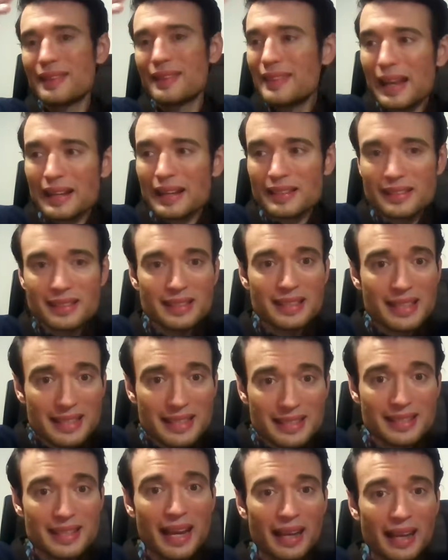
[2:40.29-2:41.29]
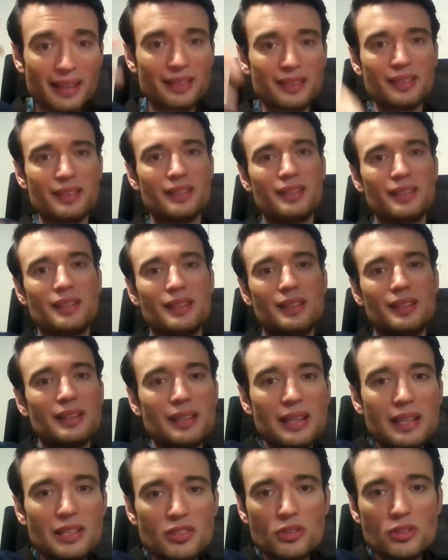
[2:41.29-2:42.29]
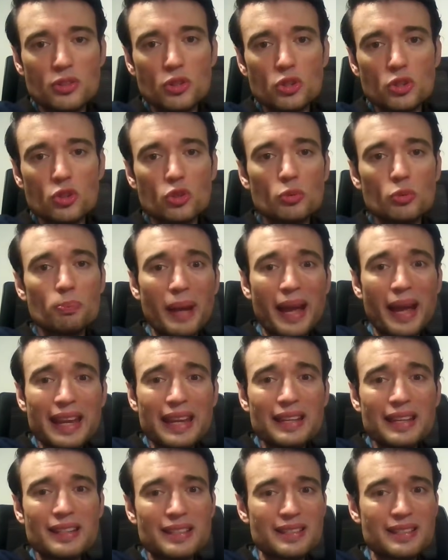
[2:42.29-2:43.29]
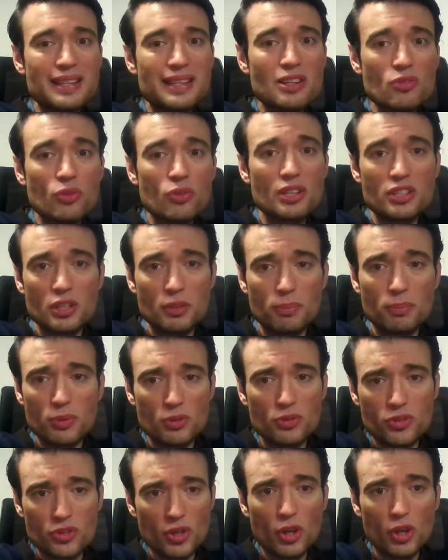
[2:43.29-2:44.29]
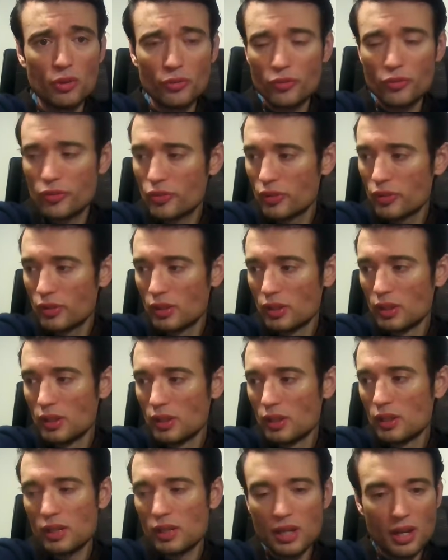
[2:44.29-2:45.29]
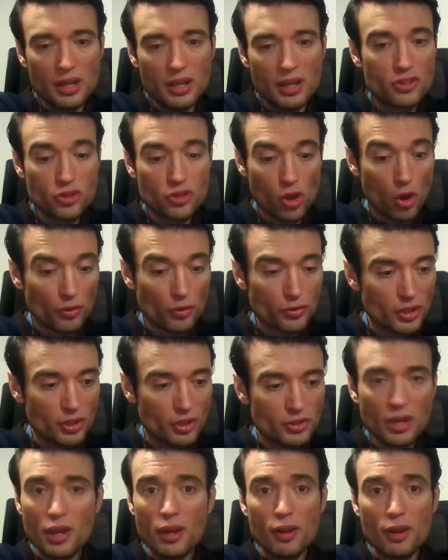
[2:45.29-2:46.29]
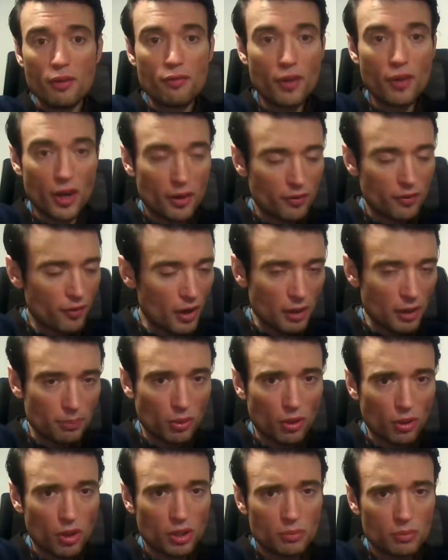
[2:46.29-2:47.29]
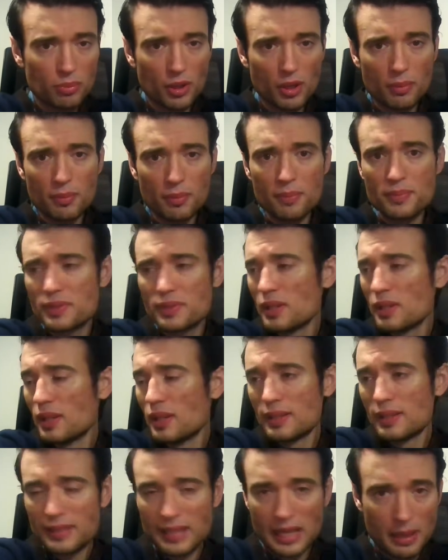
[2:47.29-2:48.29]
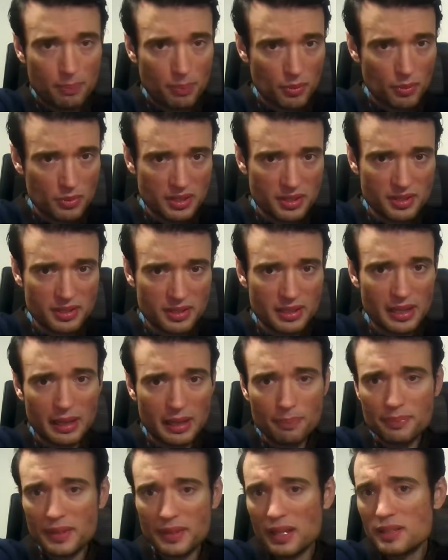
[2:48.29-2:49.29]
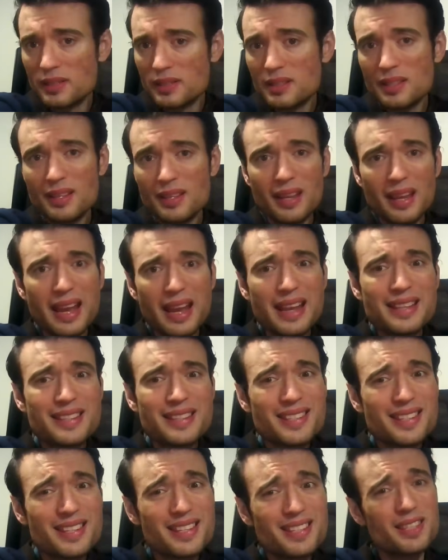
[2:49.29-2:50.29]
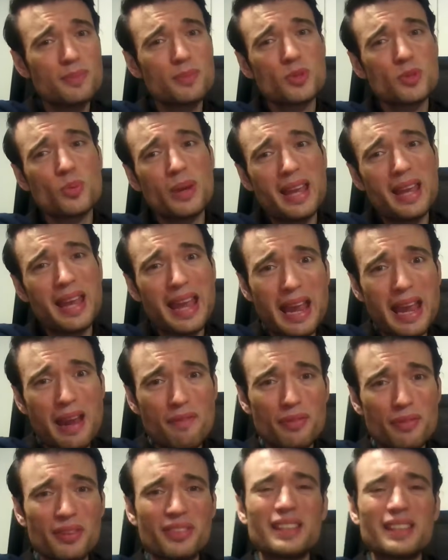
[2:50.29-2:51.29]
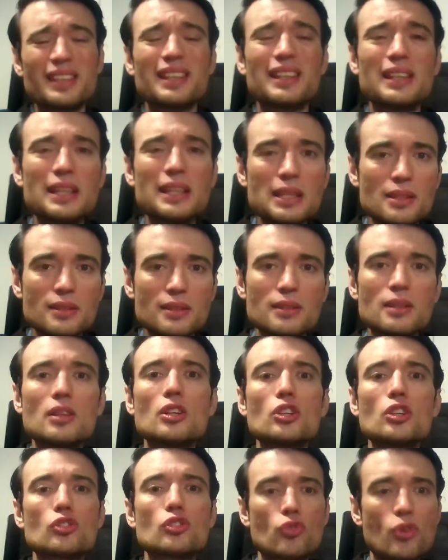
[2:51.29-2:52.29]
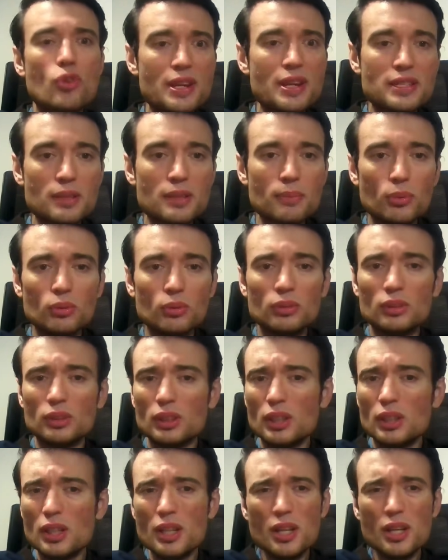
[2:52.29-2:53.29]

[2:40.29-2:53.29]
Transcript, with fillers: And that's the exact institutional pain the centralized compute solves. You know, it solves those verifiable log problems, tamper-resistant updates, and systems where everything is traceable.